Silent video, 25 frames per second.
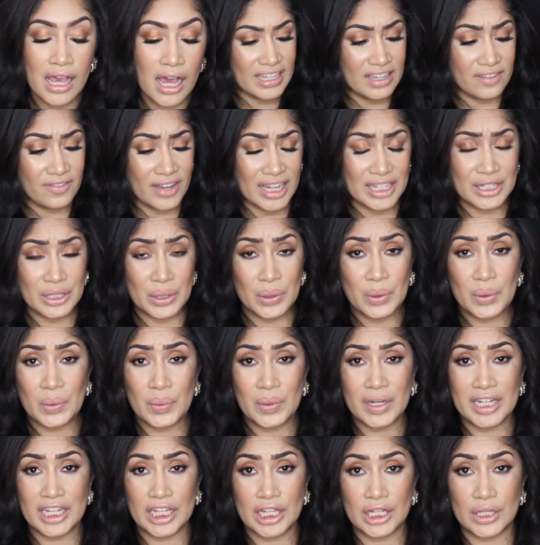If I don't
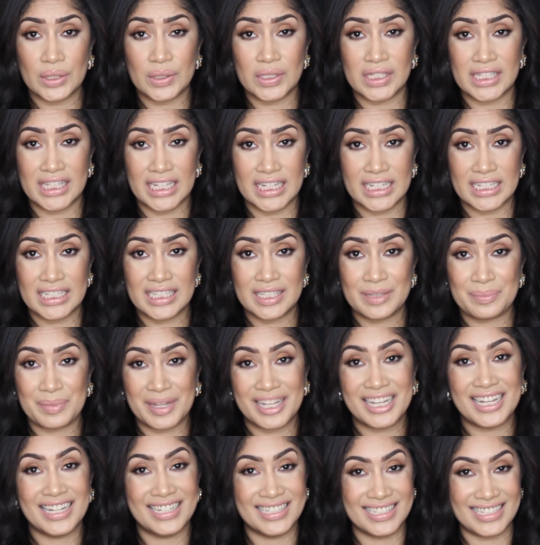want to use this
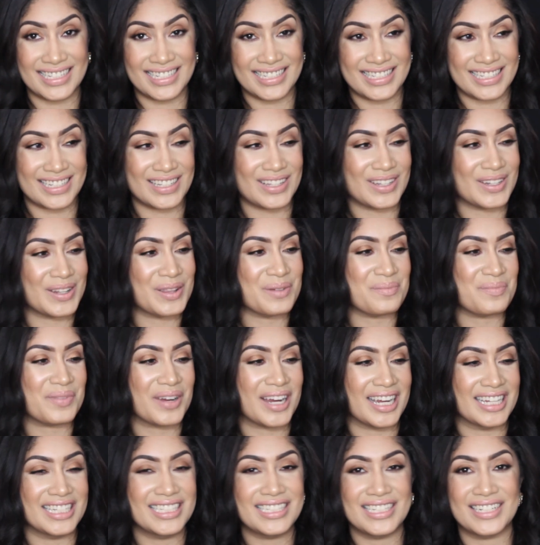because it's on the
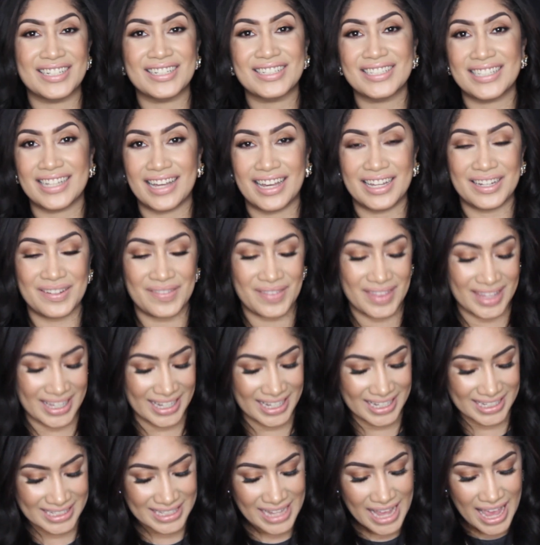pricier side of
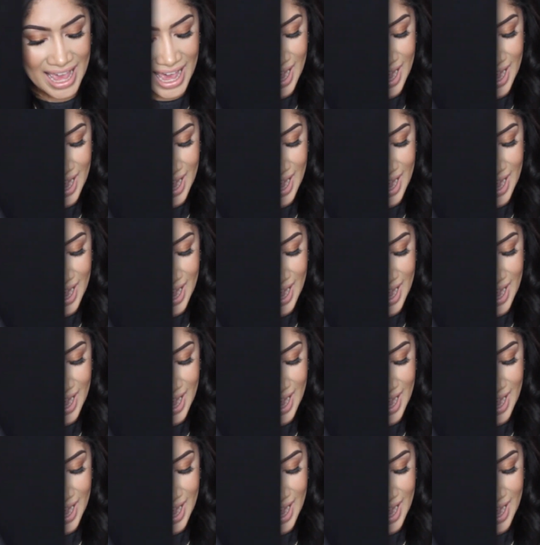things,